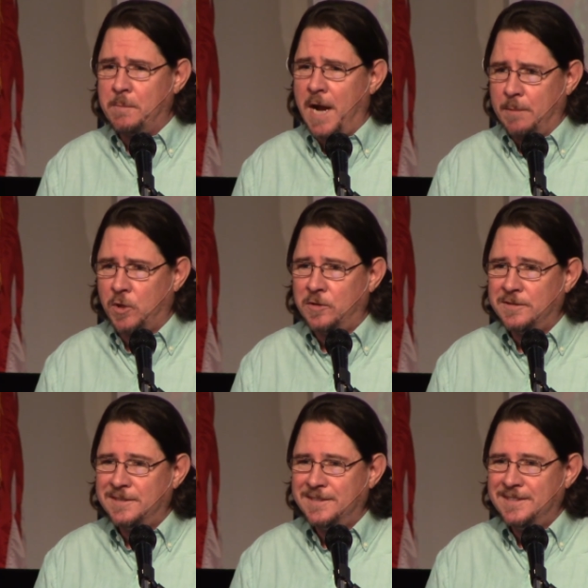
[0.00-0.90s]
in the Bible.
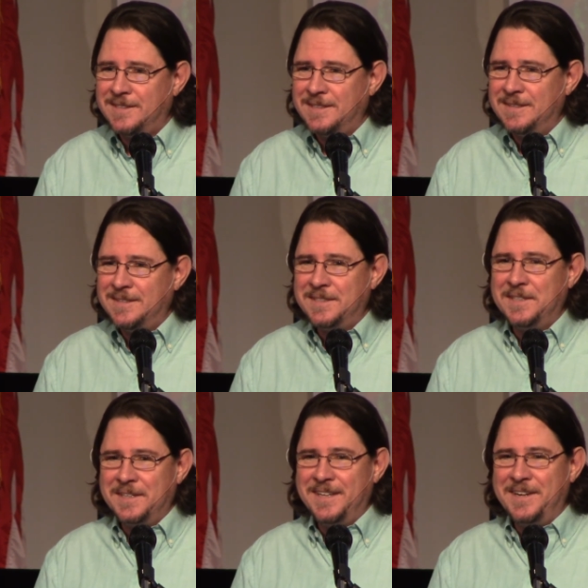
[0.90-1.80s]

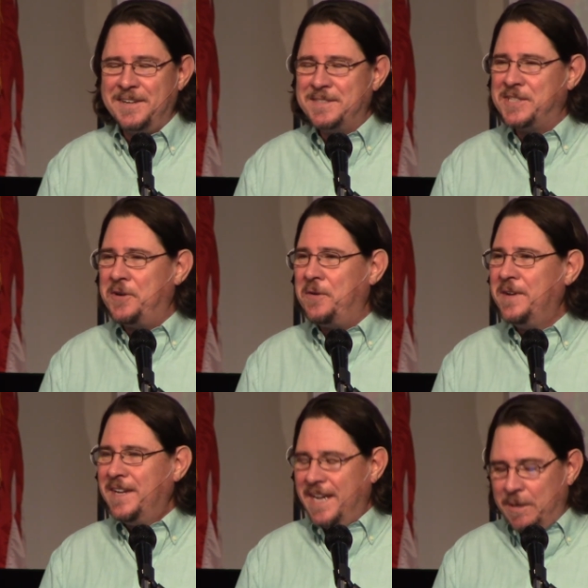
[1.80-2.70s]
You know,
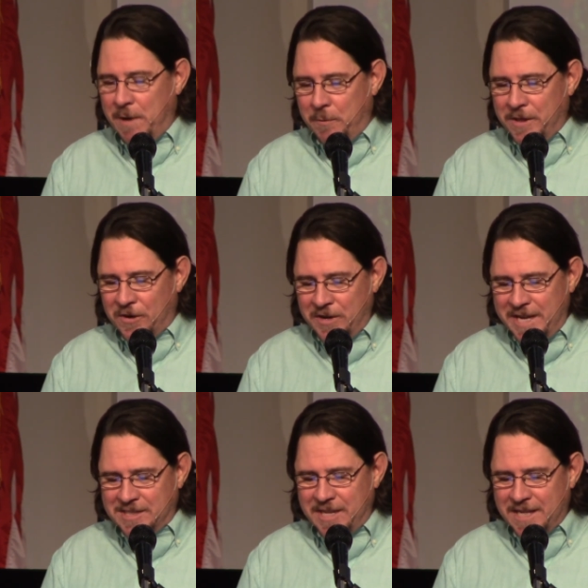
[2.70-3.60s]
so anyway, we
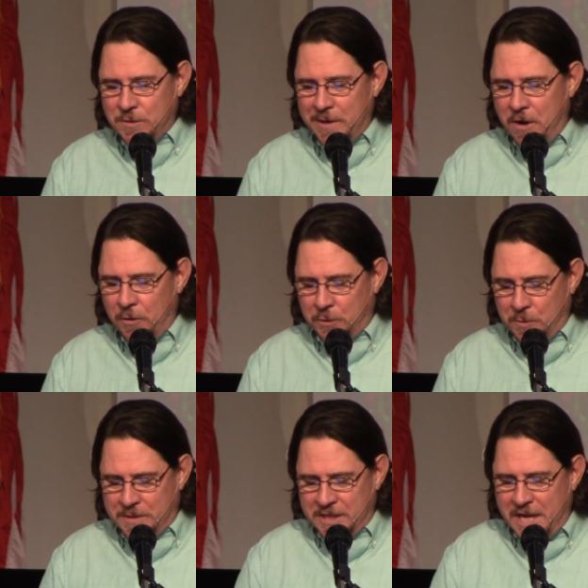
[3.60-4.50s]
learn these things that we go
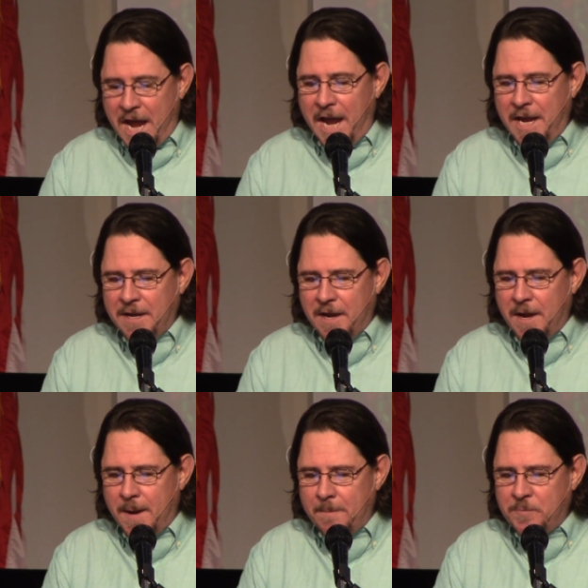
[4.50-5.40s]
through. Today,
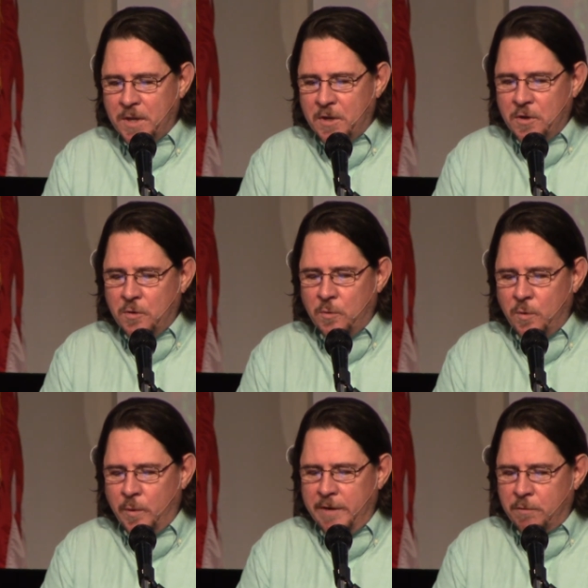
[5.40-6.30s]
um,
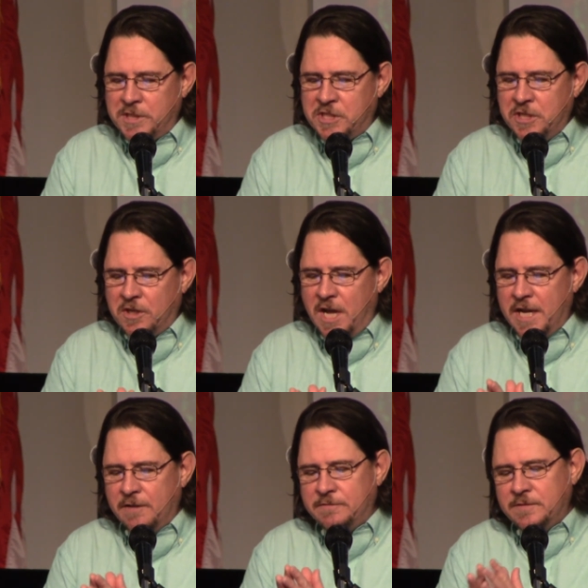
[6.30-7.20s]
we were still
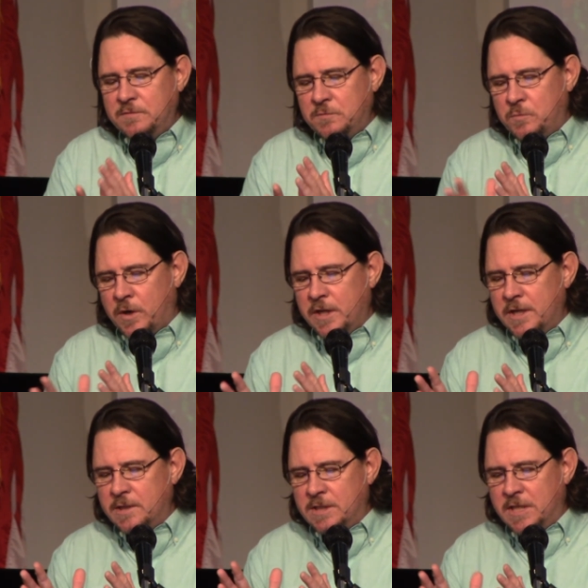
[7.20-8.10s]
kind of, we're going
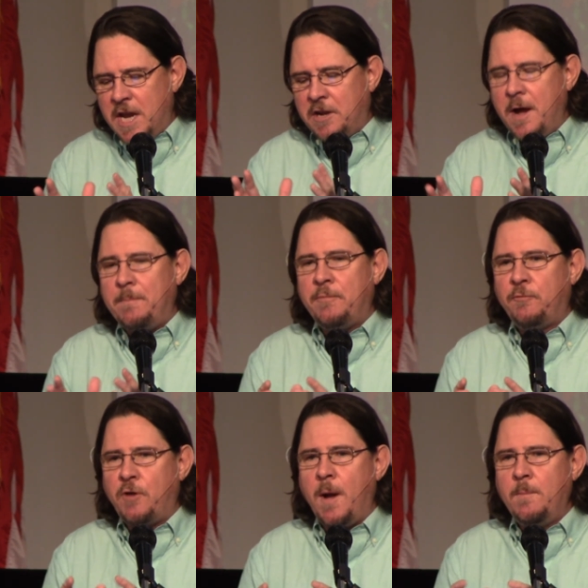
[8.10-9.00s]
to take
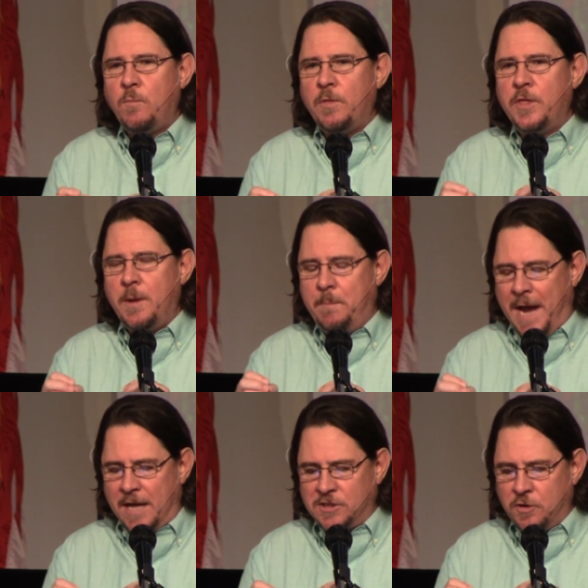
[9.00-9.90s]
up from the
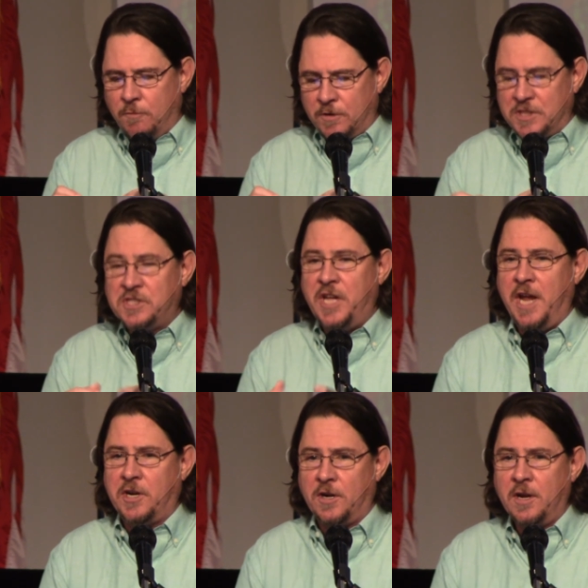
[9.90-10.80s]
Passover
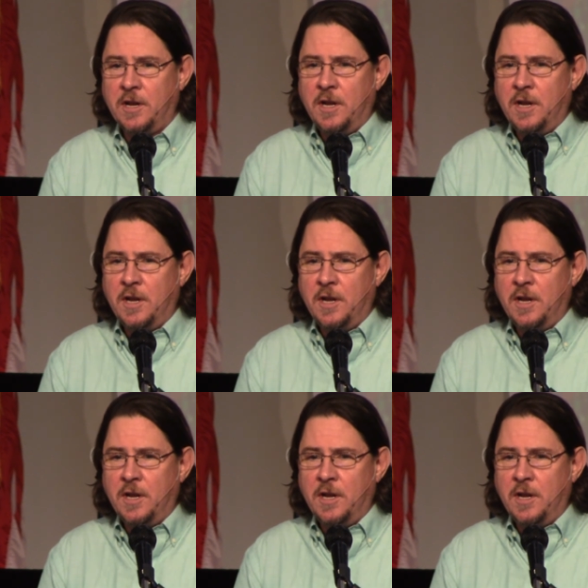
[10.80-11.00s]
Seder,